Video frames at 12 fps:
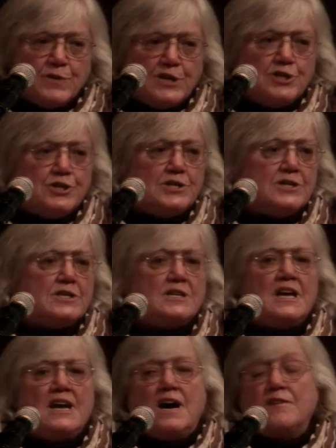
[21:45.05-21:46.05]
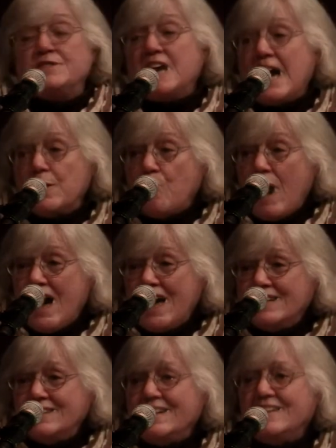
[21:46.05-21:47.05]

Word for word: region, of Taiwan.